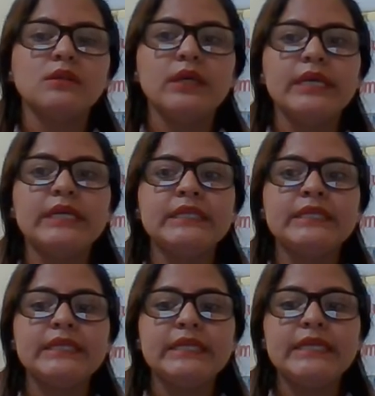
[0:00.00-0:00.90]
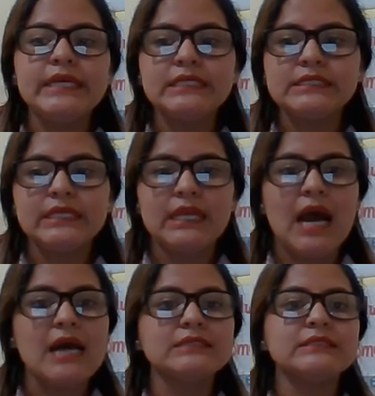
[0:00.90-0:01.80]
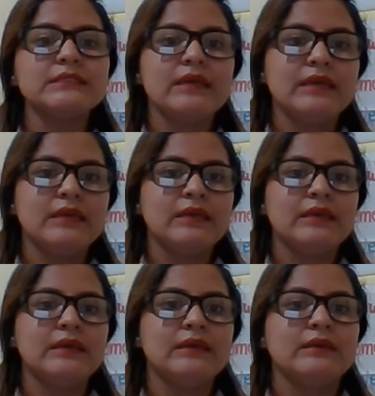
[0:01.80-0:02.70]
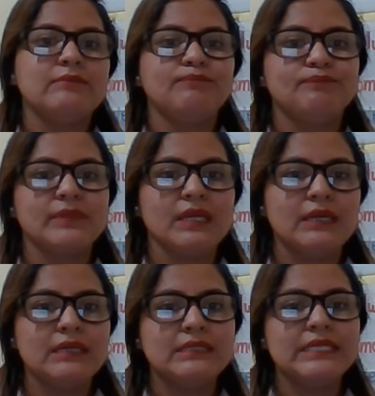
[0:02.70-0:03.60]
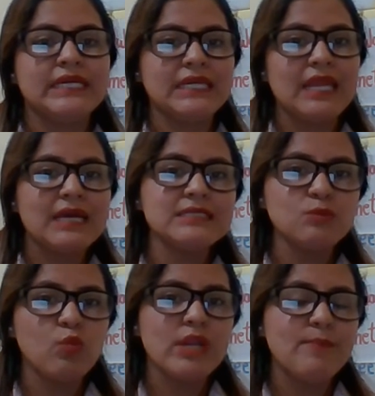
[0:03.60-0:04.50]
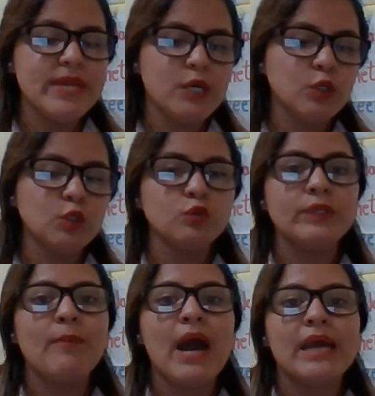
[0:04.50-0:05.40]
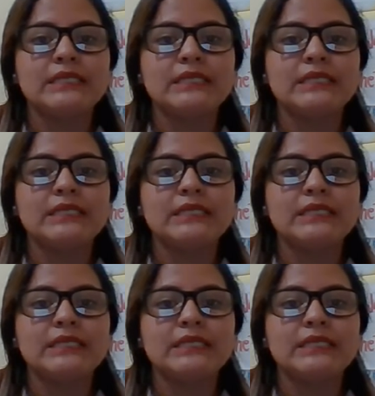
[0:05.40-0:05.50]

In this class, and the class will be concluded by